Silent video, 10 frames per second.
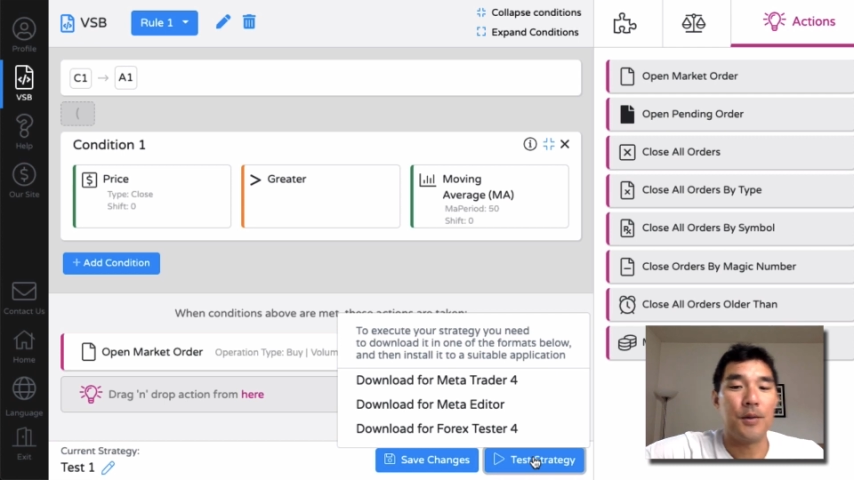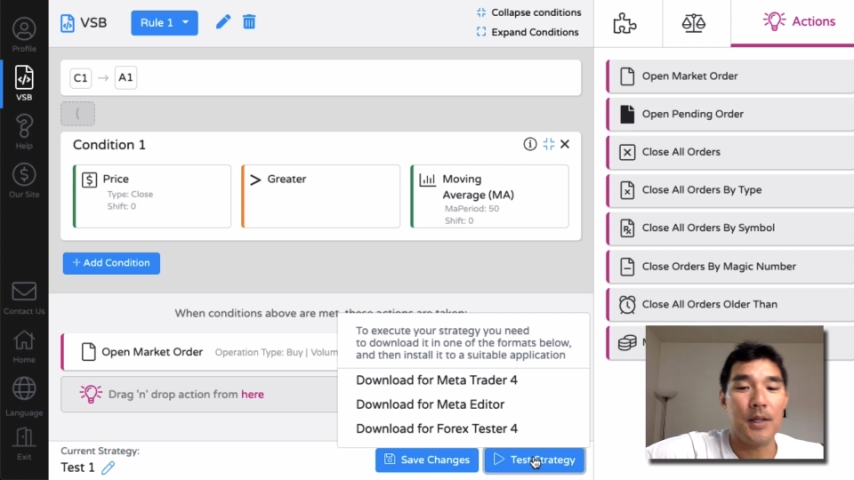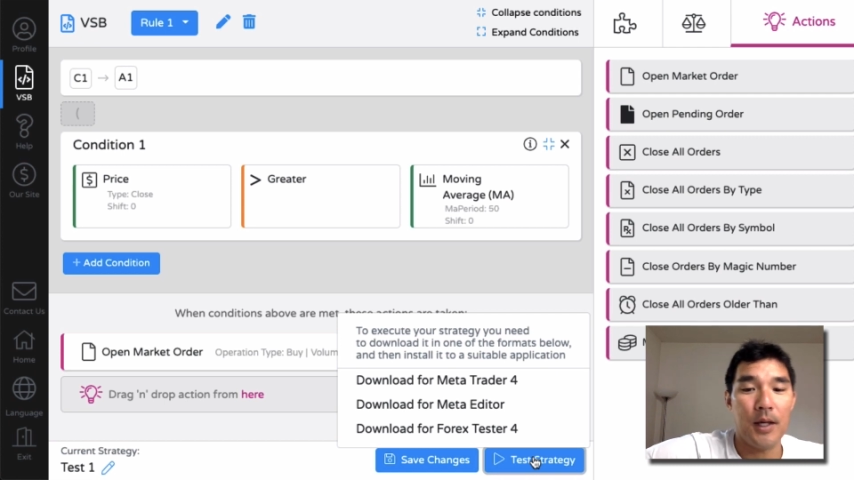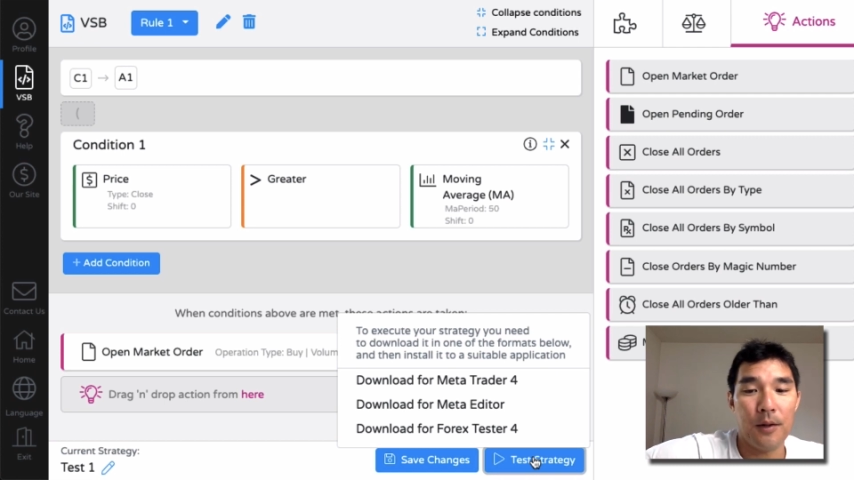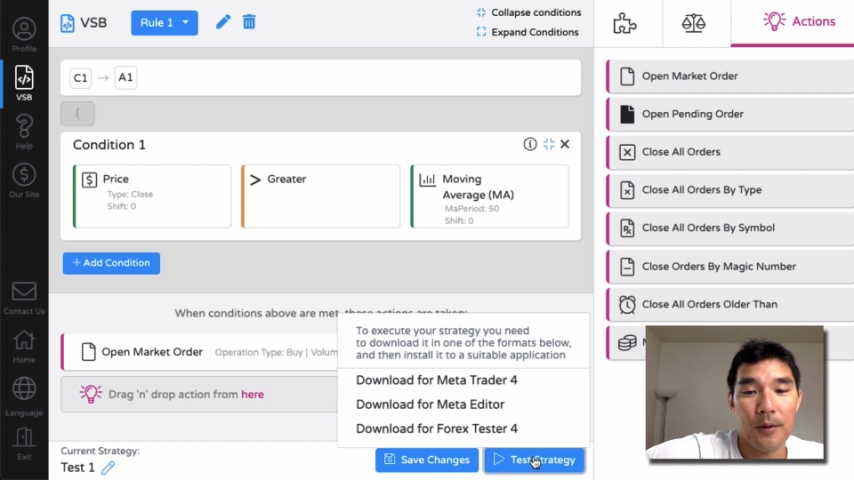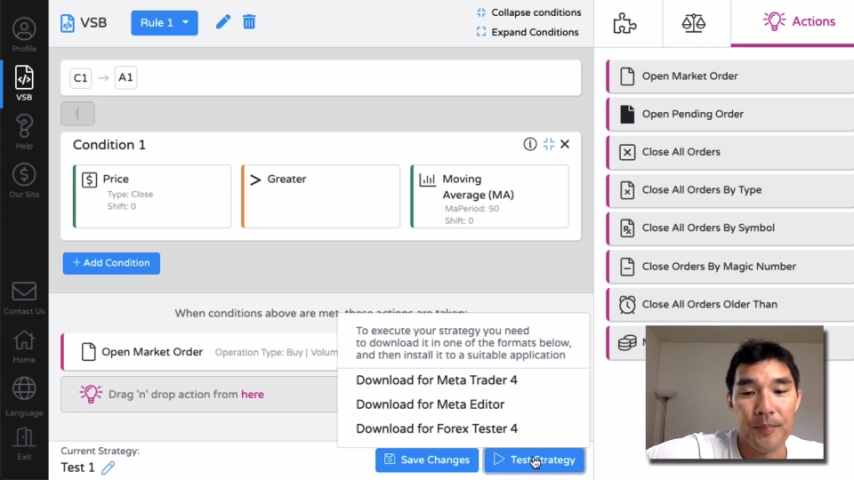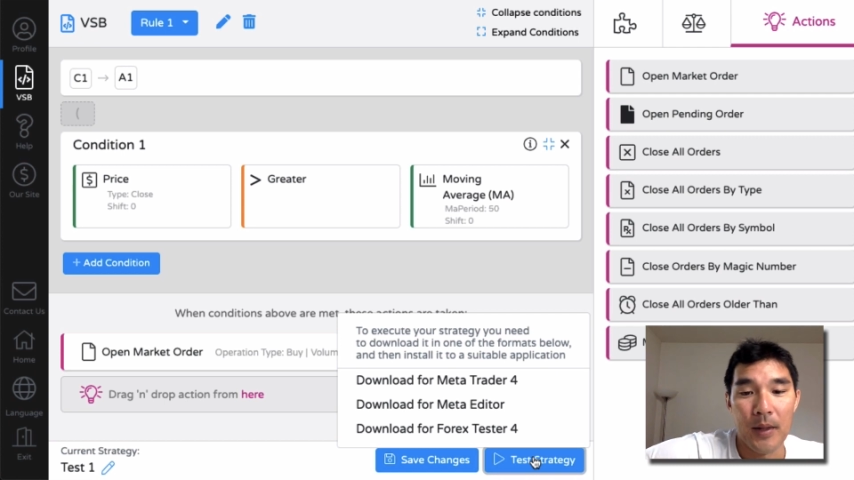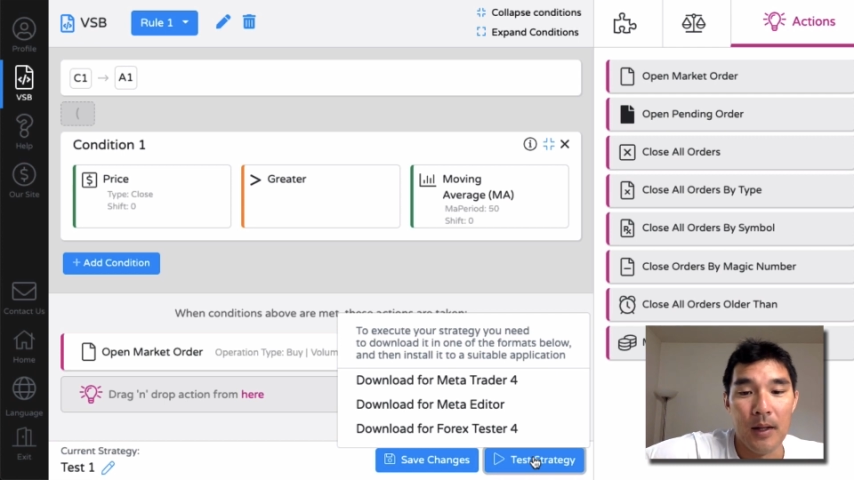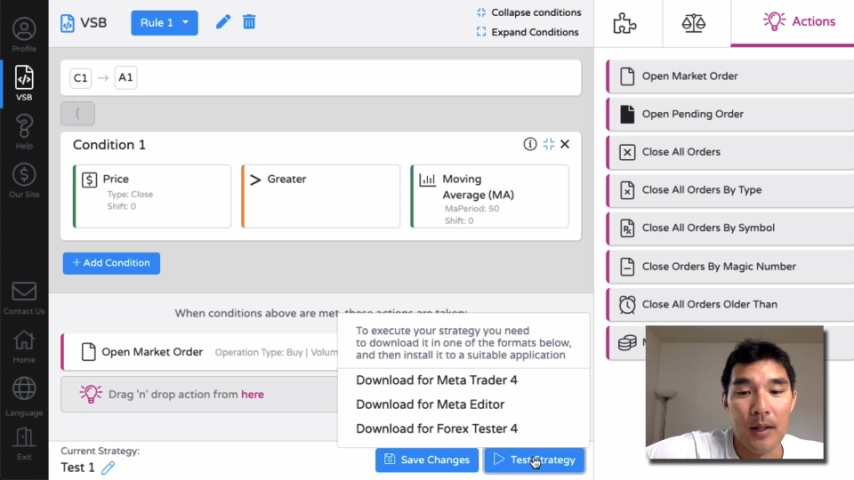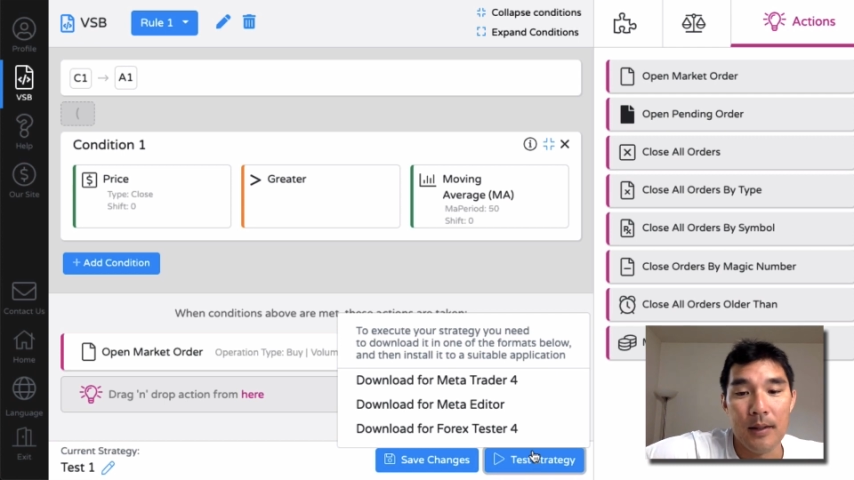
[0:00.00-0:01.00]
You could either
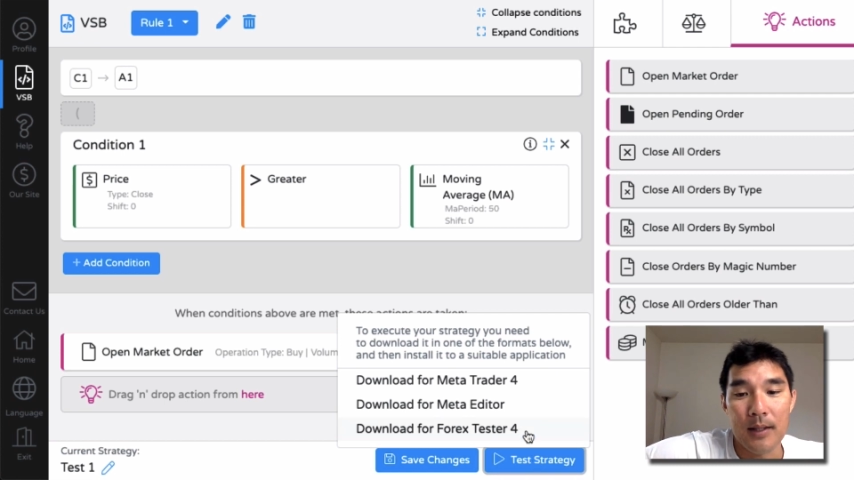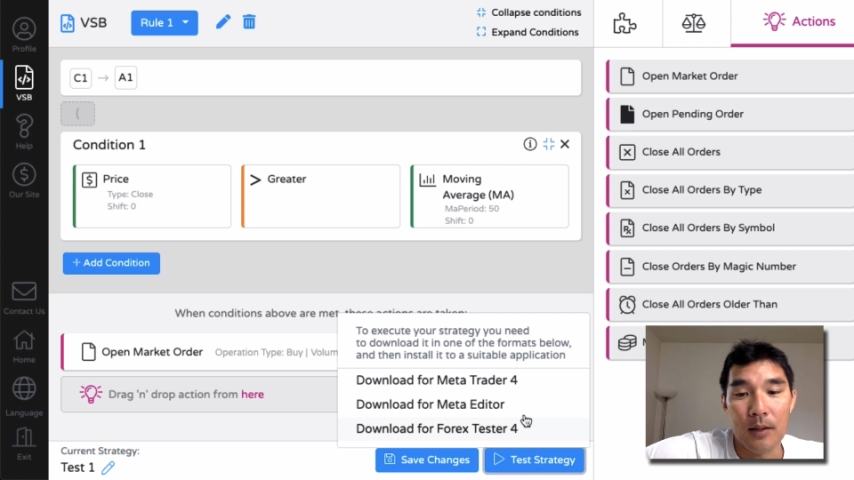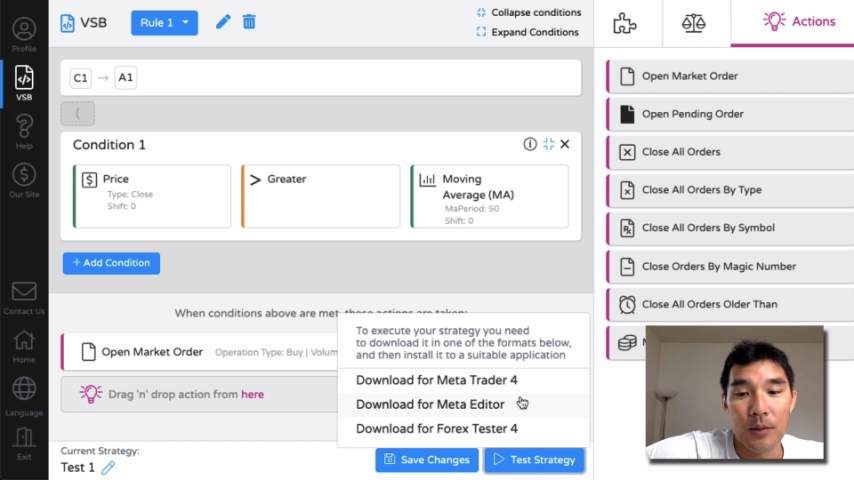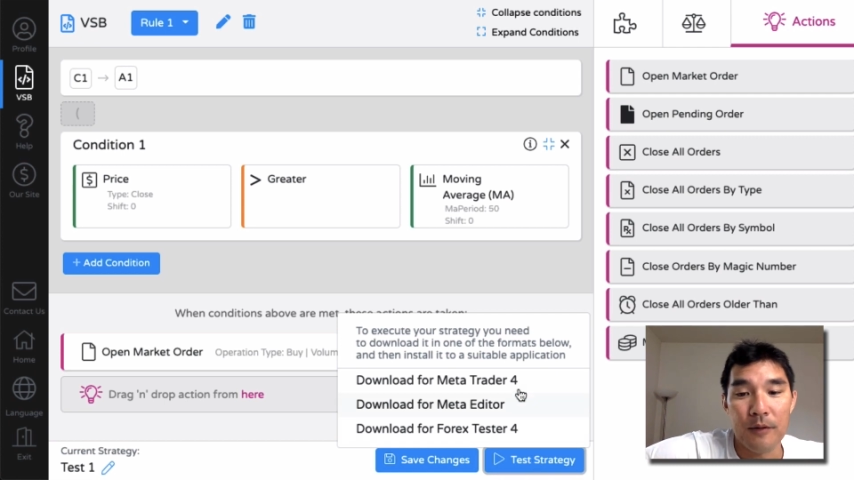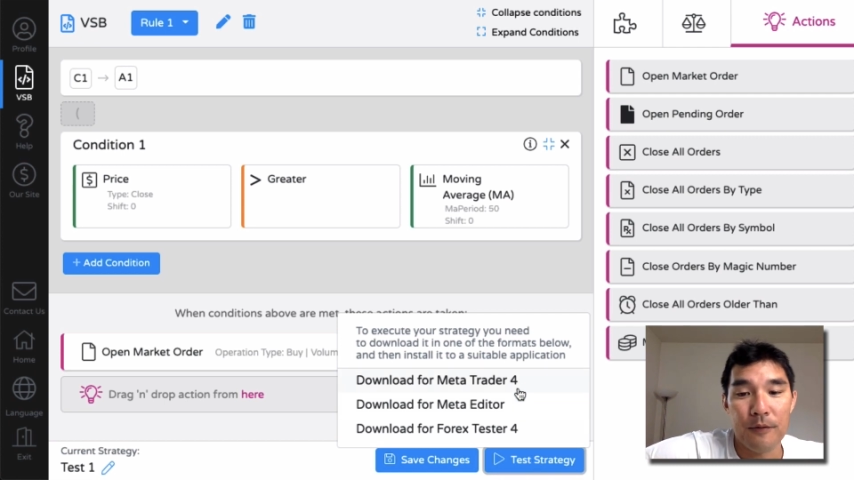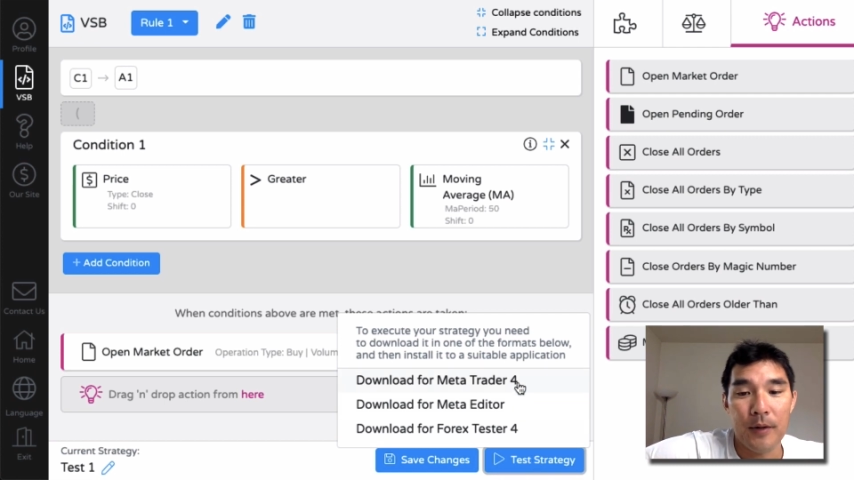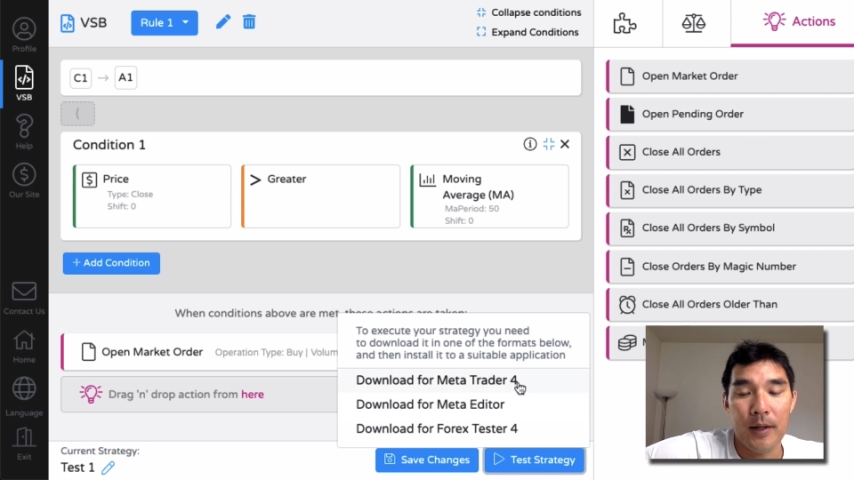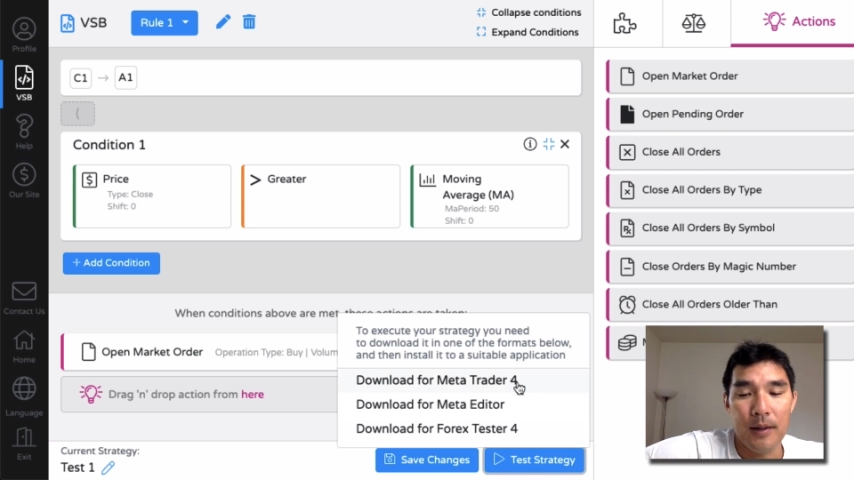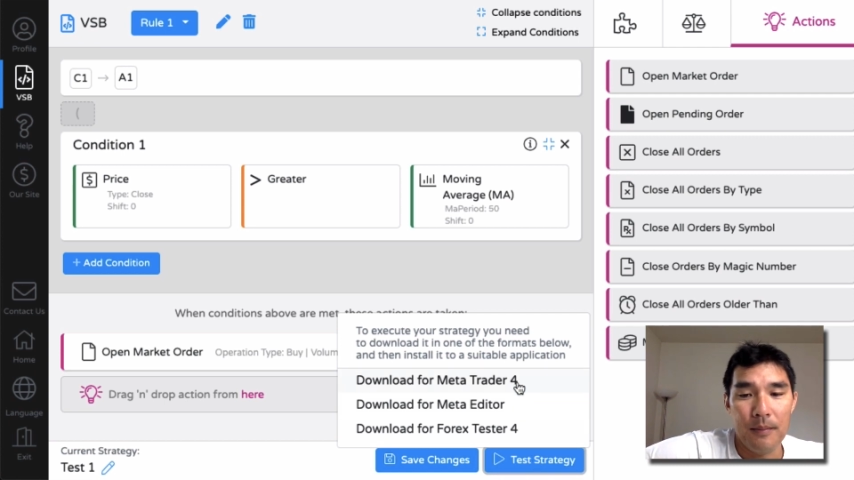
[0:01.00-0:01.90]
download it for